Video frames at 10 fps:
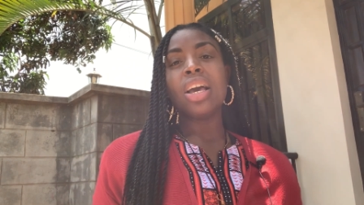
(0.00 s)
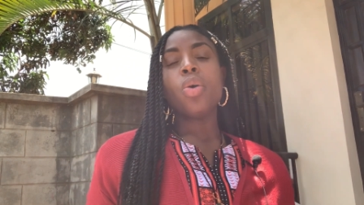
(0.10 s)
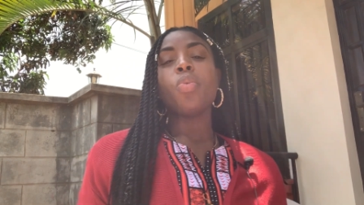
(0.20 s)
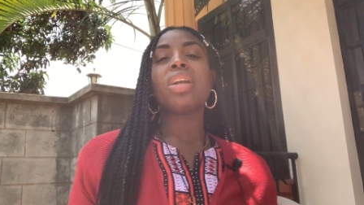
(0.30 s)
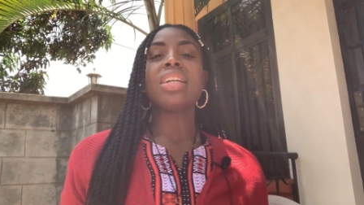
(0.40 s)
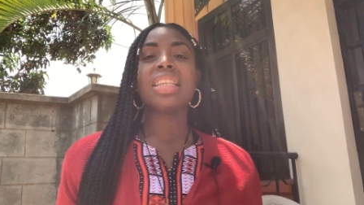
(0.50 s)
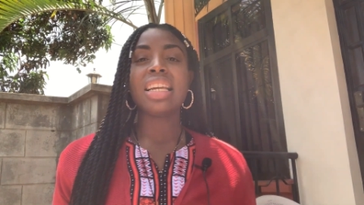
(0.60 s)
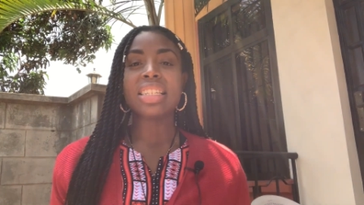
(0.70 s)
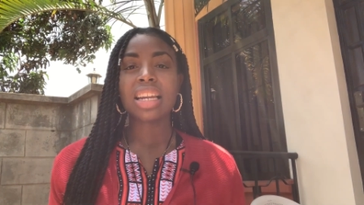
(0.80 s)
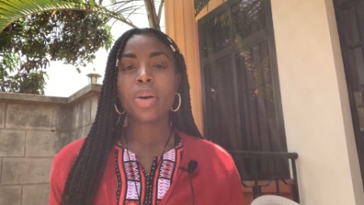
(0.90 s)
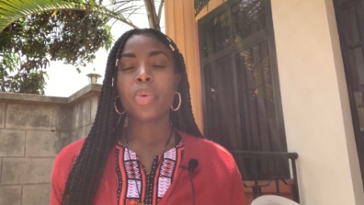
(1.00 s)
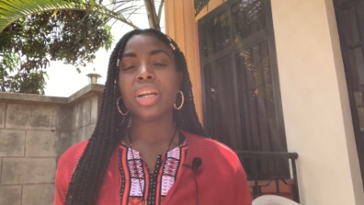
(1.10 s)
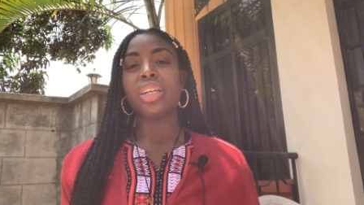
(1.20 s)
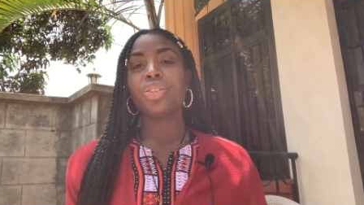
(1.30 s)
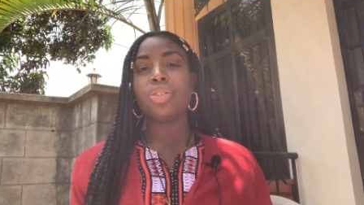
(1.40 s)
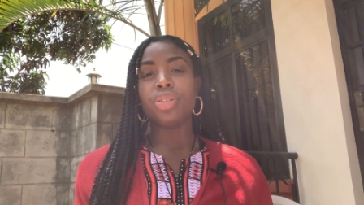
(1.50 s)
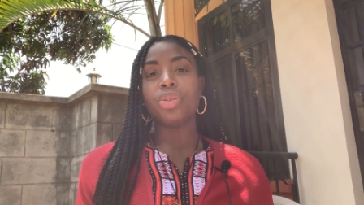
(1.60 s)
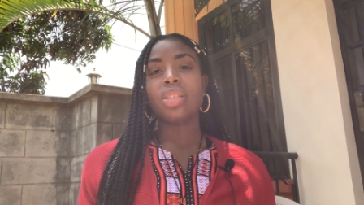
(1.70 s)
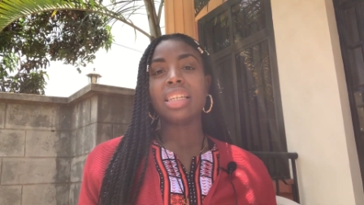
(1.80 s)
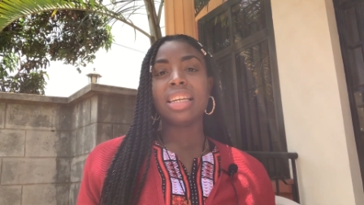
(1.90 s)
one of the things that I wanna
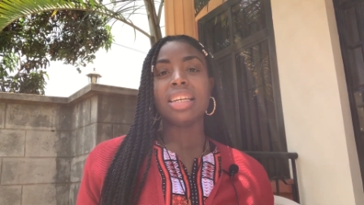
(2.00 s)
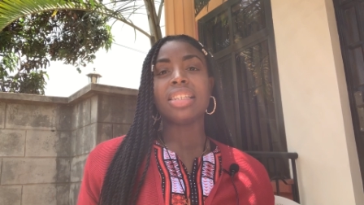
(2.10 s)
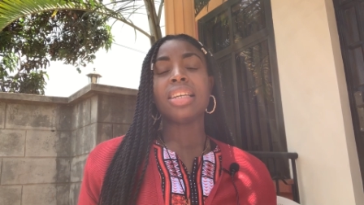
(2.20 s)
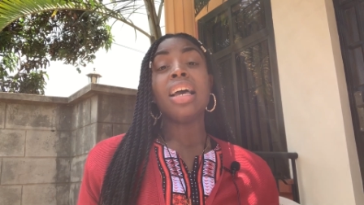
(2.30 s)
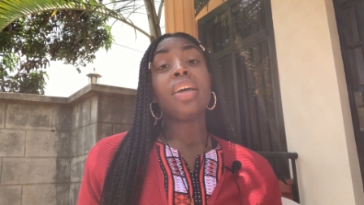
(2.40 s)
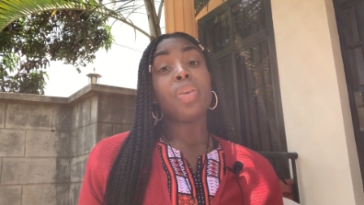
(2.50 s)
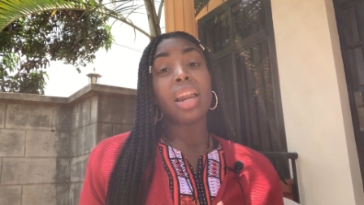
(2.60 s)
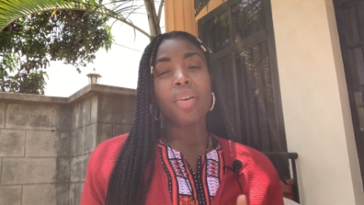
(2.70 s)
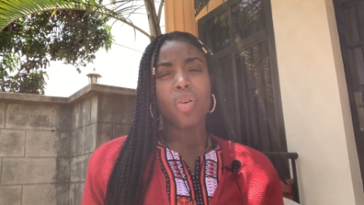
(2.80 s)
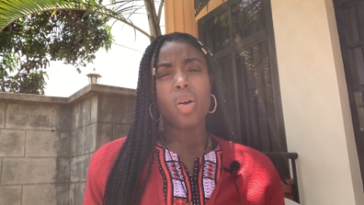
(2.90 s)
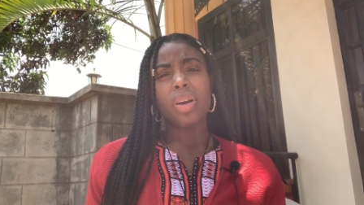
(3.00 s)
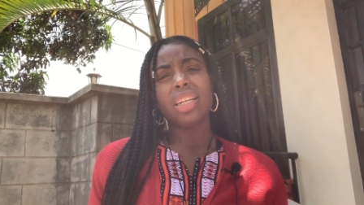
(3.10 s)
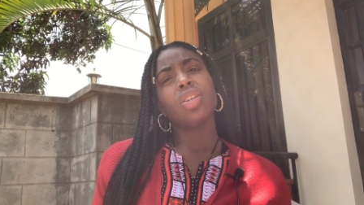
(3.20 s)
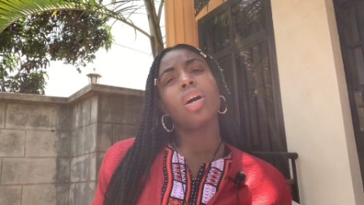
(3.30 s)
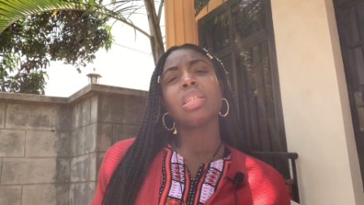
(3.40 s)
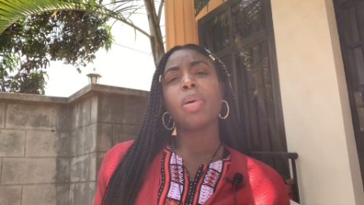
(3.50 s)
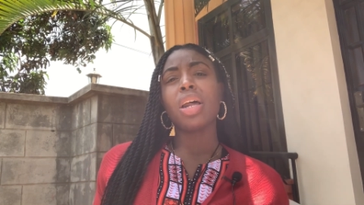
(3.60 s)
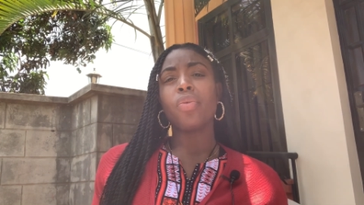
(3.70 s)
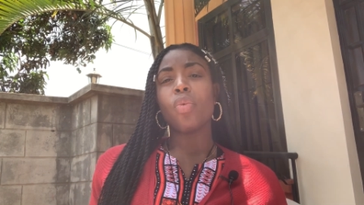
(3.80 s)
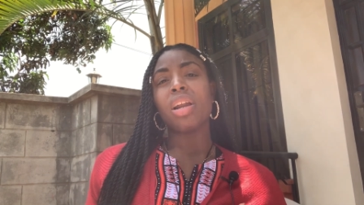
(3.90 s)
introduce is that I've already talked about
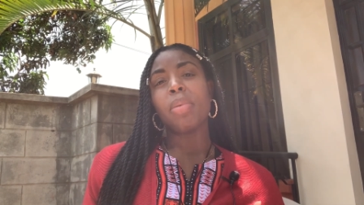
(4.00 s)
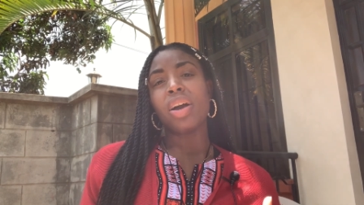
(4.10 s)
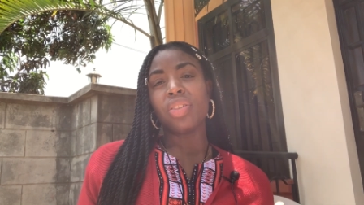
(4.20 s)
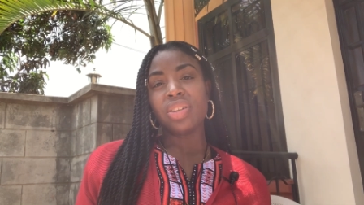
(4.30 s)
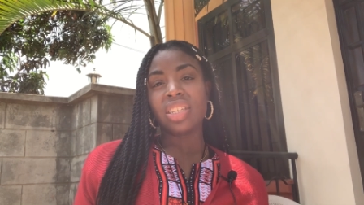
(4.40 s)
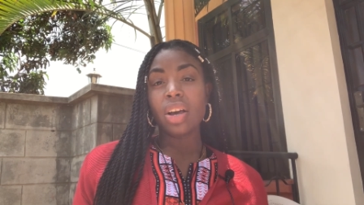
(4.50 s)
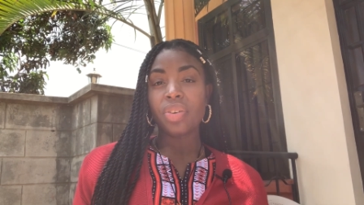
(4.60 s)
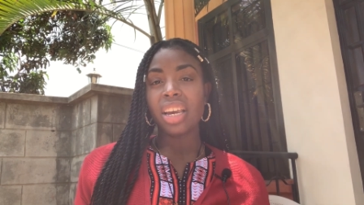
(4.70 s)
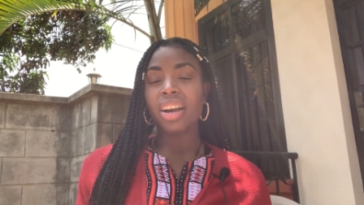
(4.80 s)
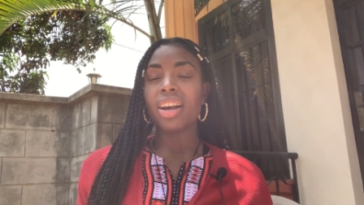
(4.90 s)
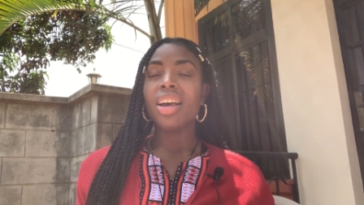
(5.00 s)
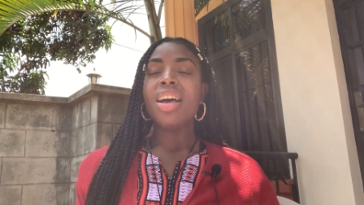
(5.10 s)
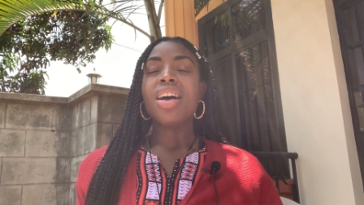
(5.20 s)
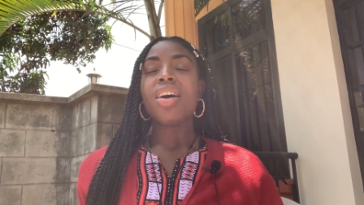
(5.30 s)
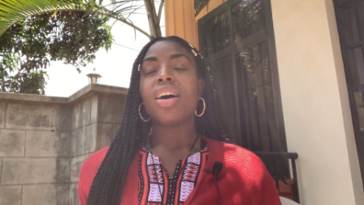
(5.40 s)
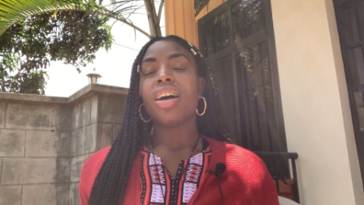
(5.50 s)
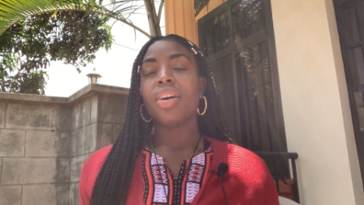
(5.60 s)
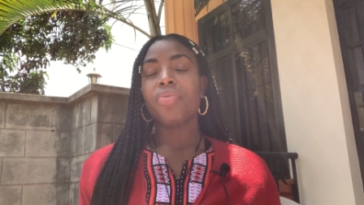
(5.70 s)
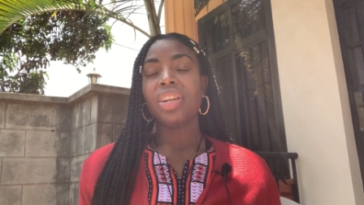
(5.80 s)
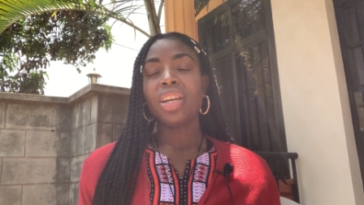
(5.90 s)
in one of my other self-care uh,
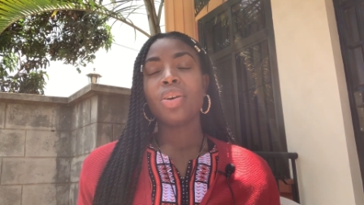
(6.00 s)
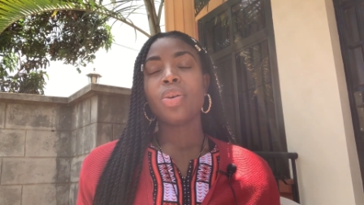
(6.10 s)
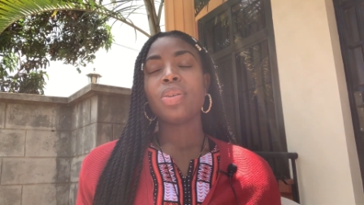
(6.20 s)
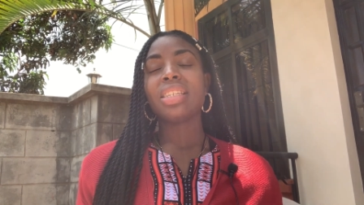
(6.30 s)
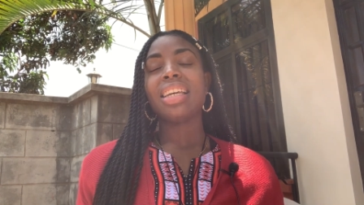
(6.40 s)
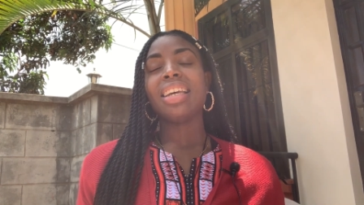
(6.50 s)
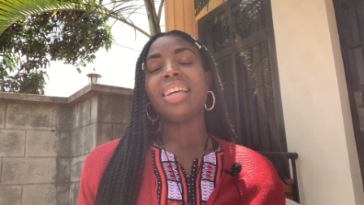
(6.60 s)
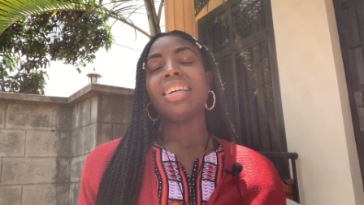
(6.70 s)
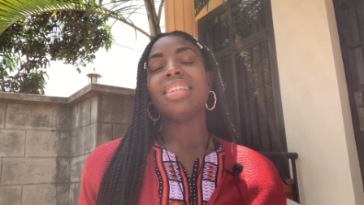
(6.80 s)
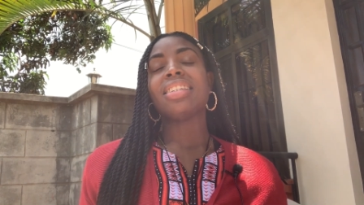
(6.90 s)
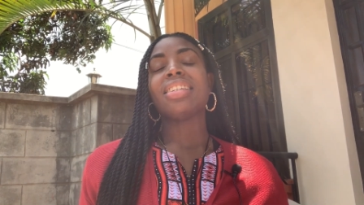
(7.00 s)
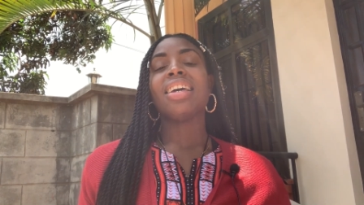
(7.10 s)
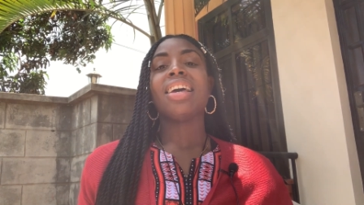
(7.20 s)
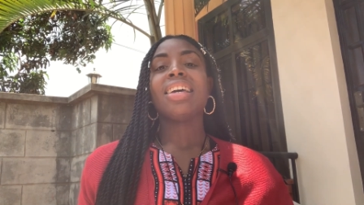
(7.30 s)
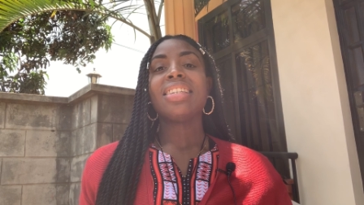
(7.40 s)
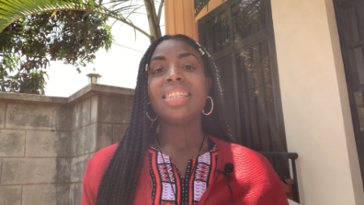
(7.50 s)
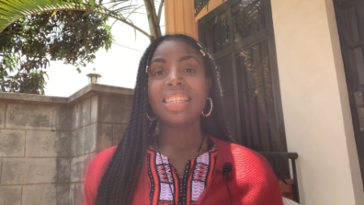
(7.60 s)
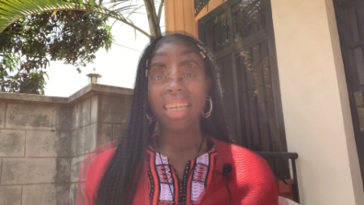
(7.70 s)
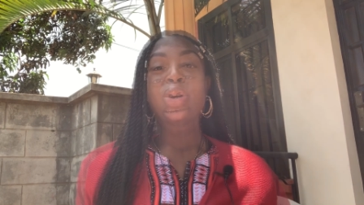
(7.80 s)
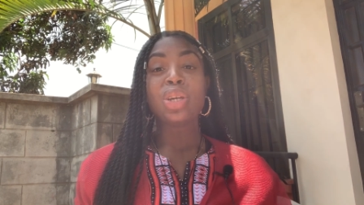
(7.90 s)
videos is
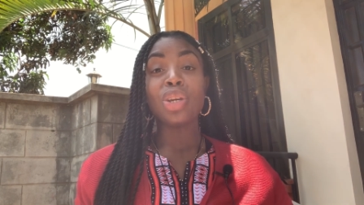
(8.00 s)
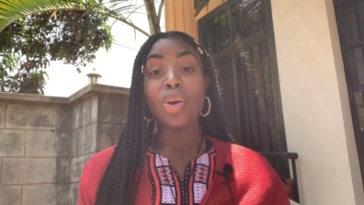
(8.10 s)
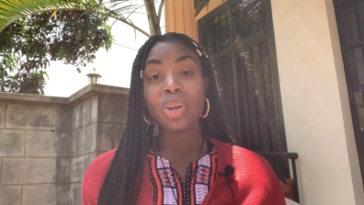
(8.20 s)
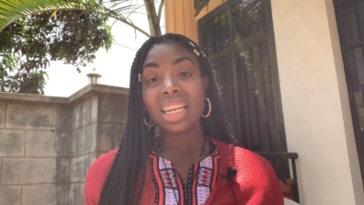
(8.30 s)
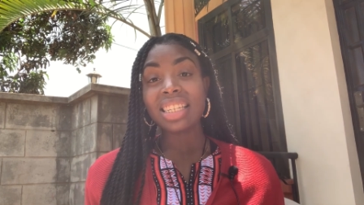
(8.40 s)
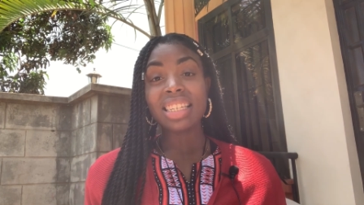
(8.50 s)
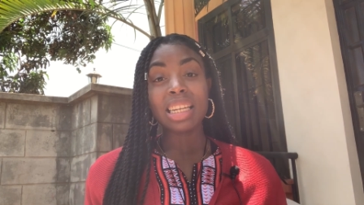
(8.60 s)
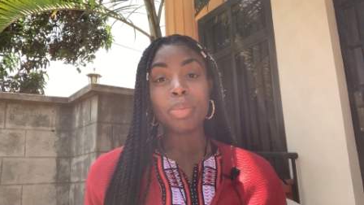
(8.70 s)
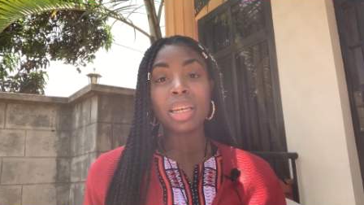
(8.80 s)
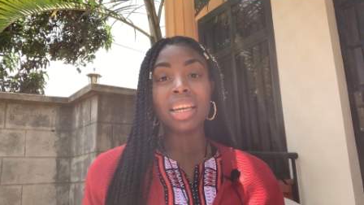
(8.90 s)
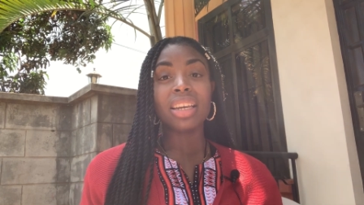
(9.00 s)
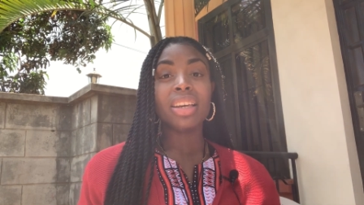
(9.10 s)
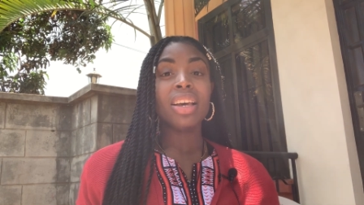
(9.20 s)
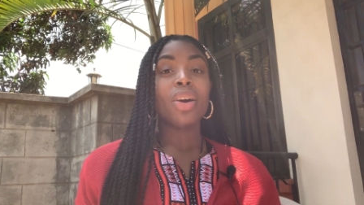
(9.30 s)
steaming, yoni steaming,